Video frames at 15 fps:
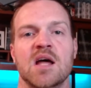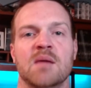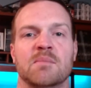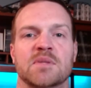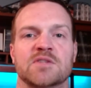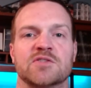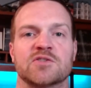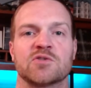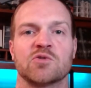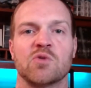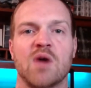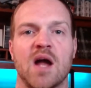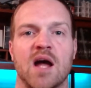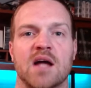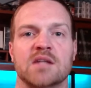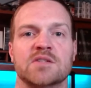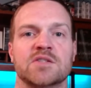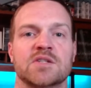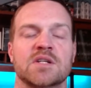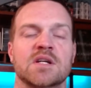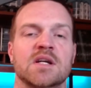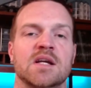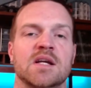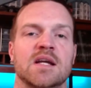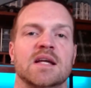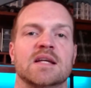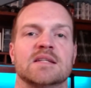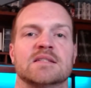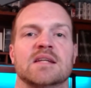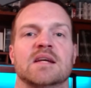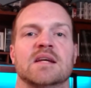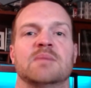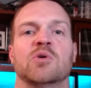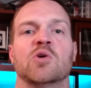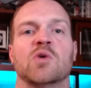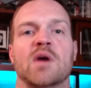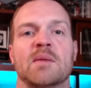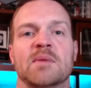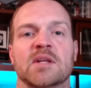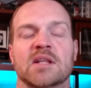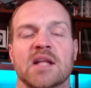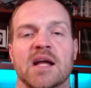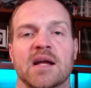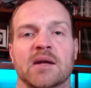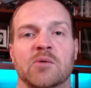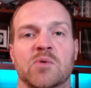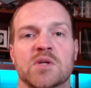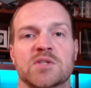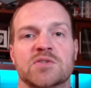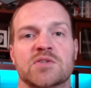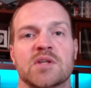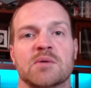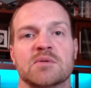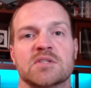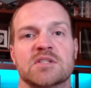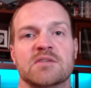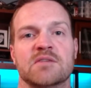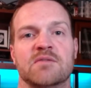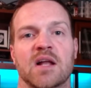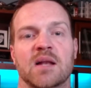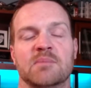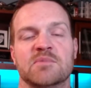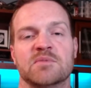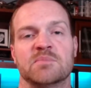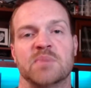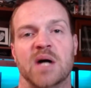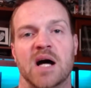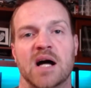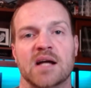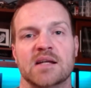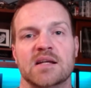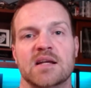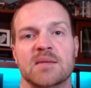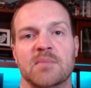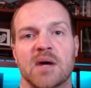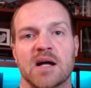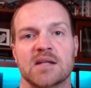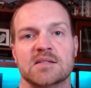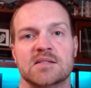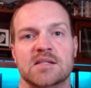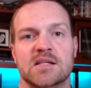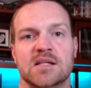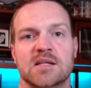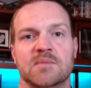But Scratch is a programming language that was developed by MIT.